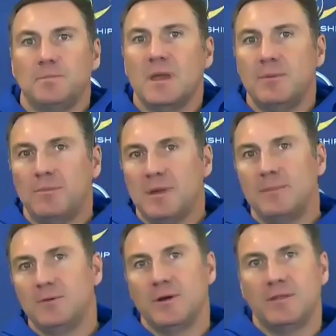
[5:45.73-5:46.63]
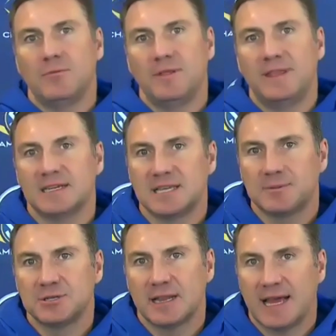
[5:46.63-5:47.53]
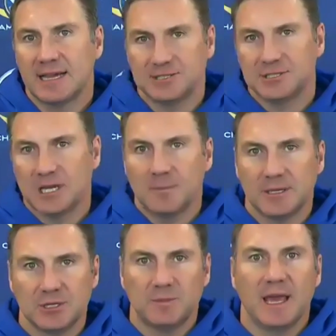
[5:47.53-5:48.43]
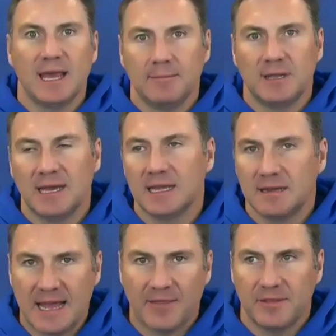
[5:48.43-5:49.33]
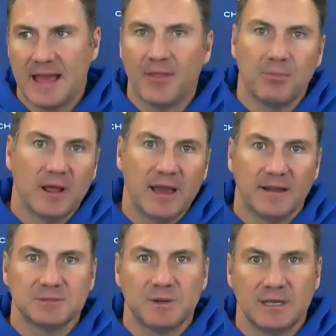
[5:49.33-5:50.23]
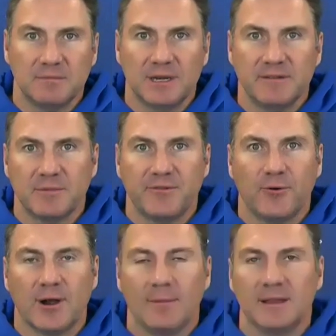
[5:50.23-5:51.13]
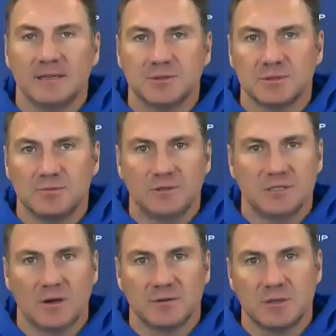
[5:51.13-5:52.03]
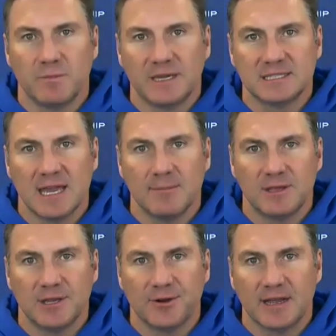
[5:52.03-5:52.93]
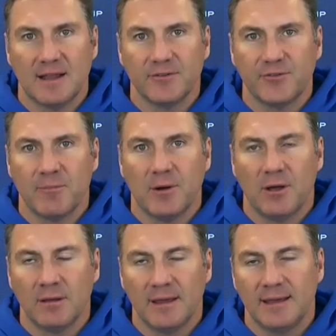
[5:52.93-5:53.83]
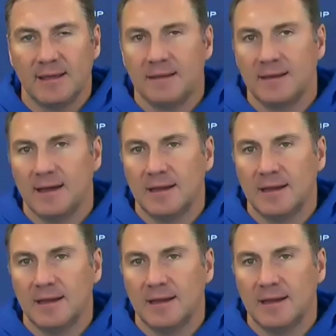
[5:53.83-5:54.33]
maybe with the exception of the national championship game and now the playoffs, but even before, I mean, this was always the biggest game of the year in college football. And